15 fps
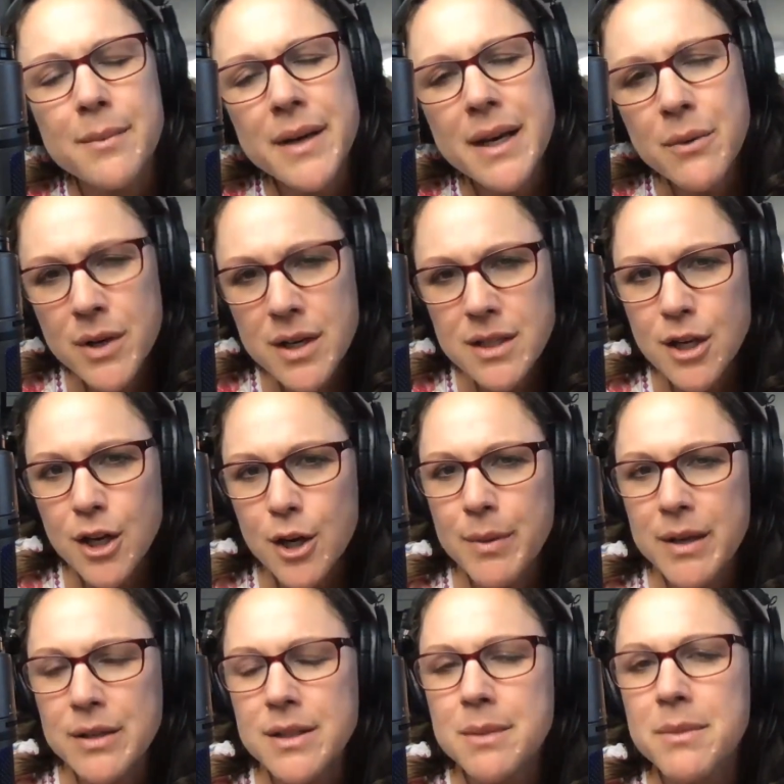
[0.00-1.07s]
But I want to talk
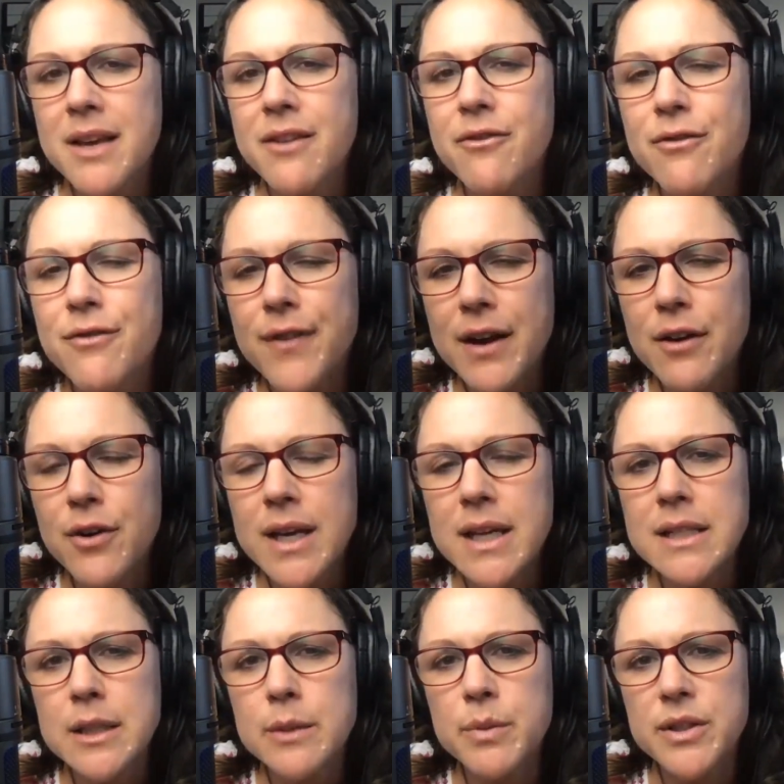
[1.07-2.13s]
about something very
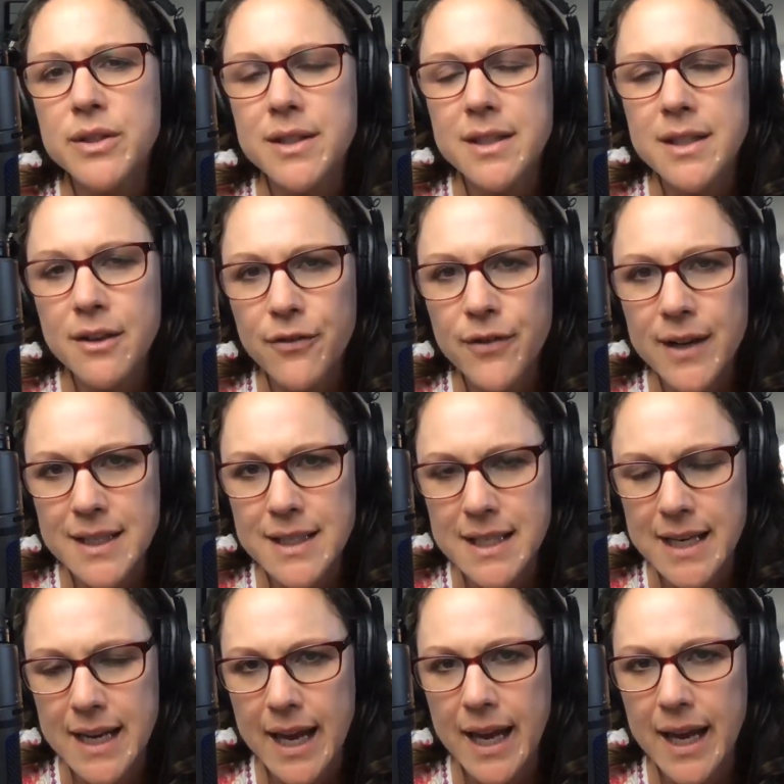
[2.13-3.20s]
specific
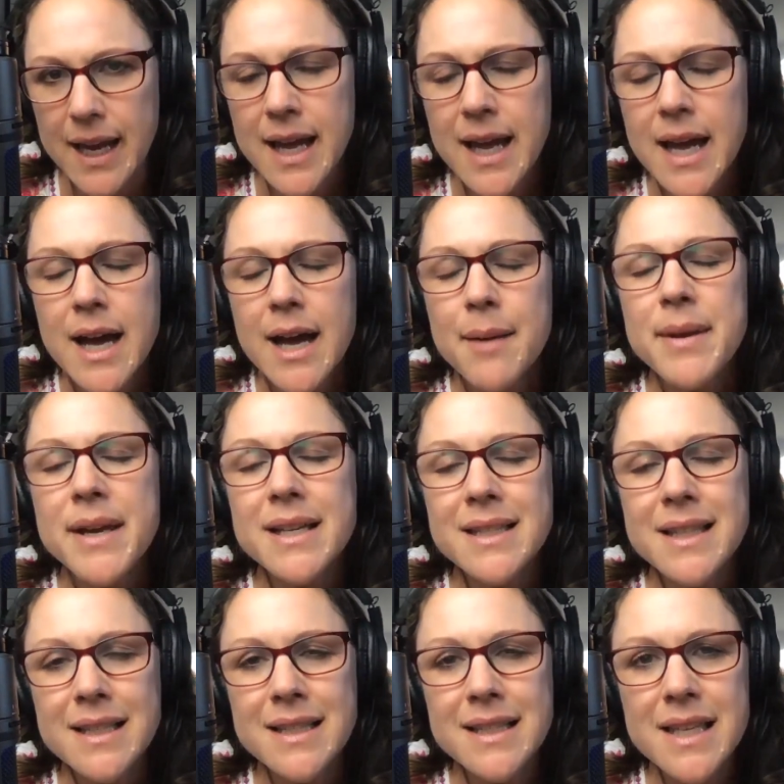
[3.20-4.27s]
today because
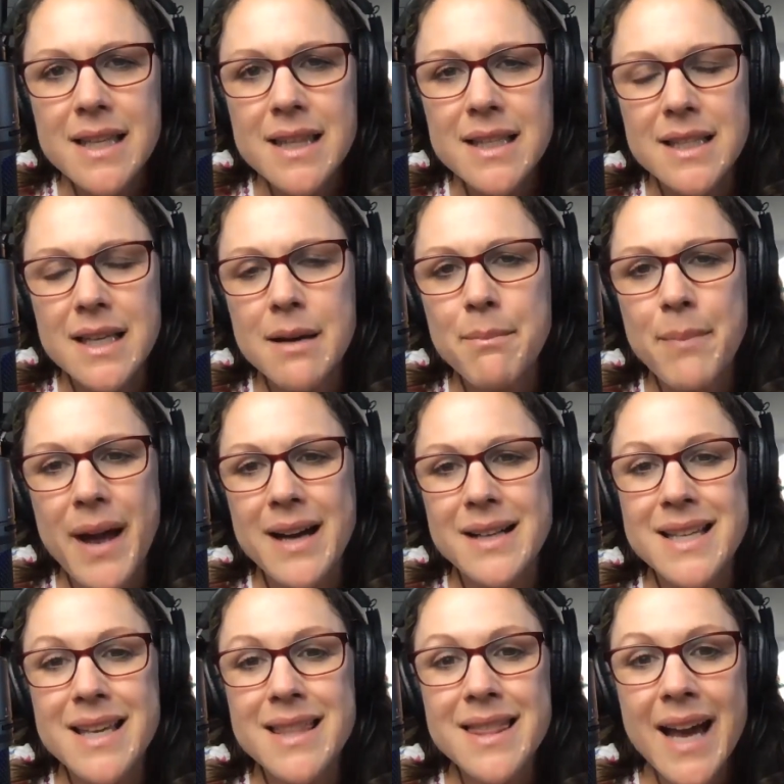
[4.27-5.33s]
I see this
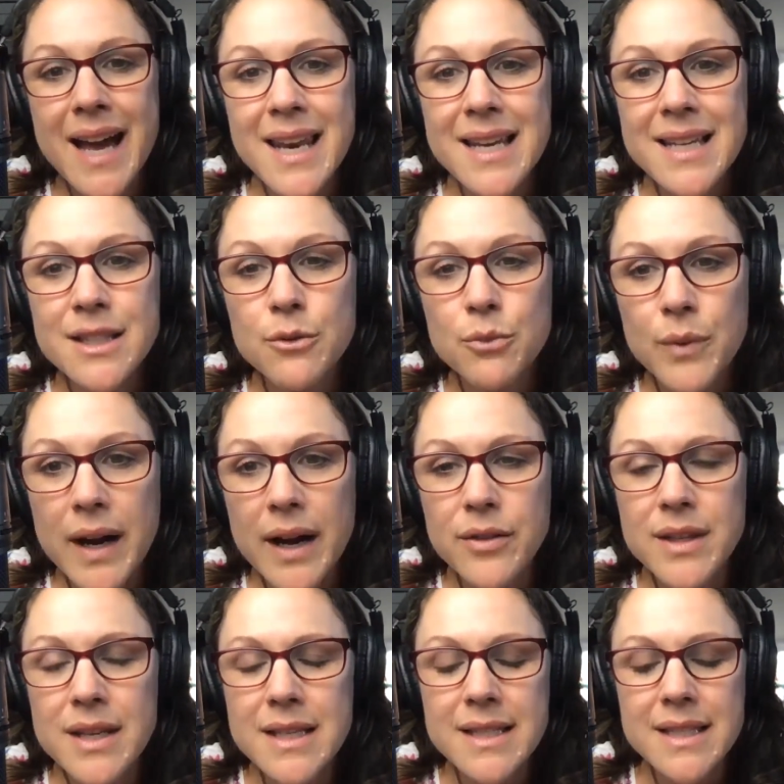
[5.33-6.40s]
impact, and that is
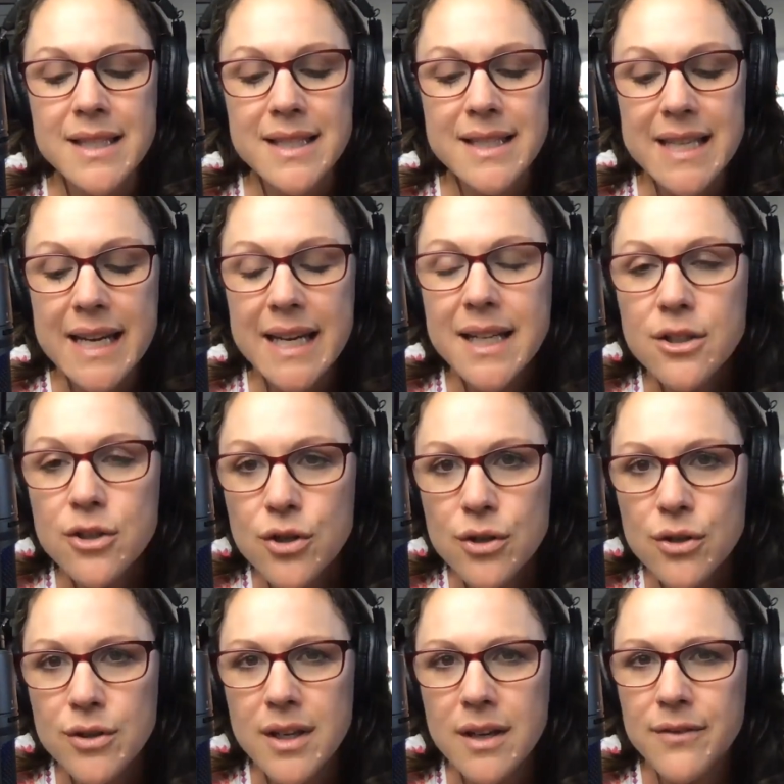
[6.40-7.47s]
around these
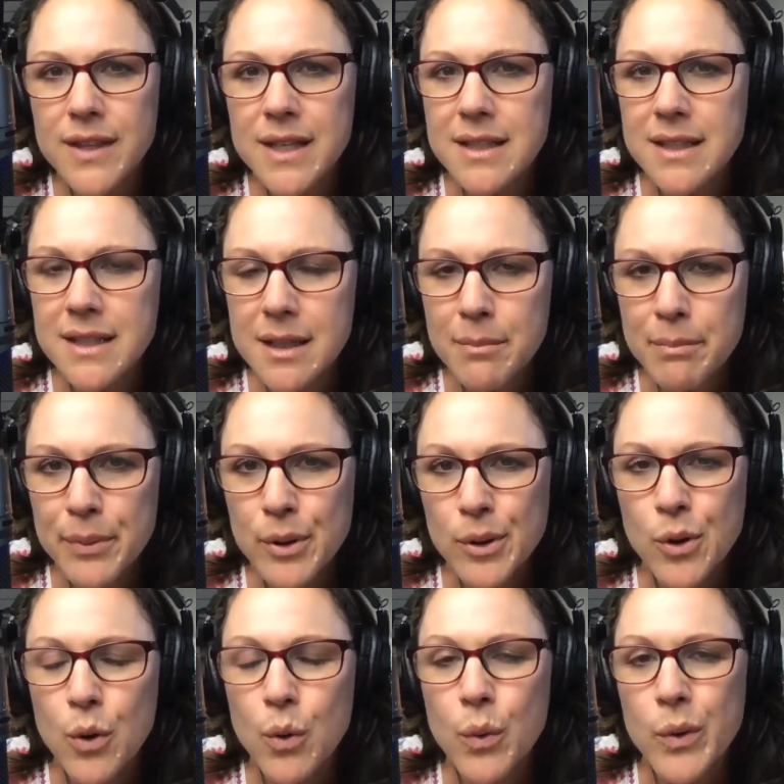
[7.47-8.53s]
dangers of these
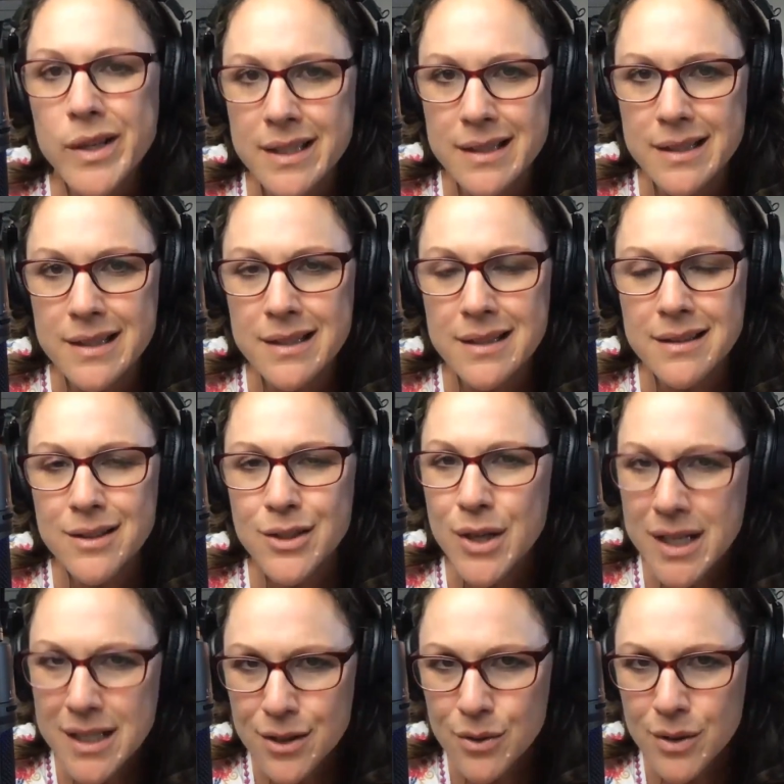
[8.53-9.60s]
simple quizzes. Do you
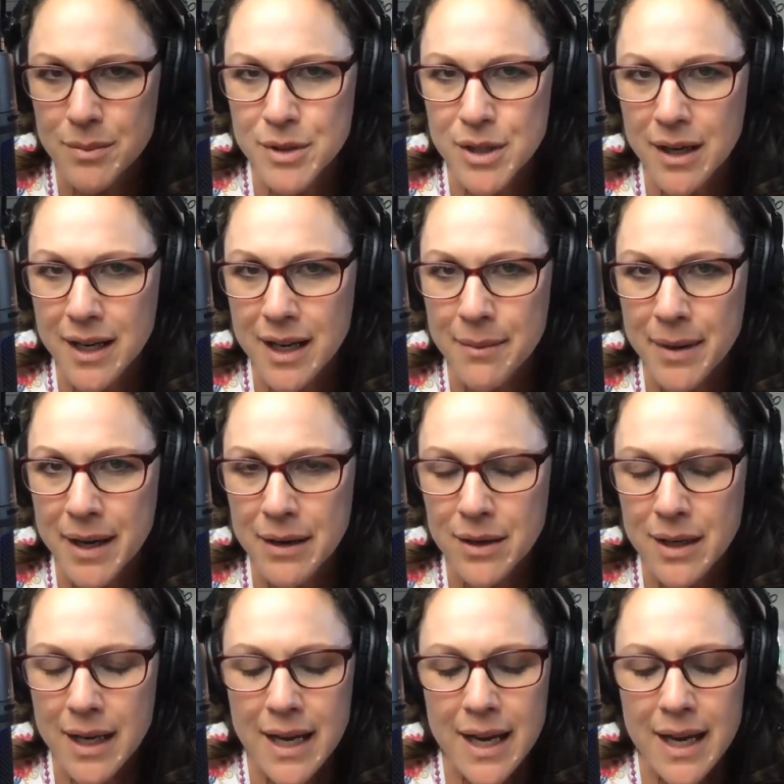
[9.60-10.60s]
guys know what I'm talking about?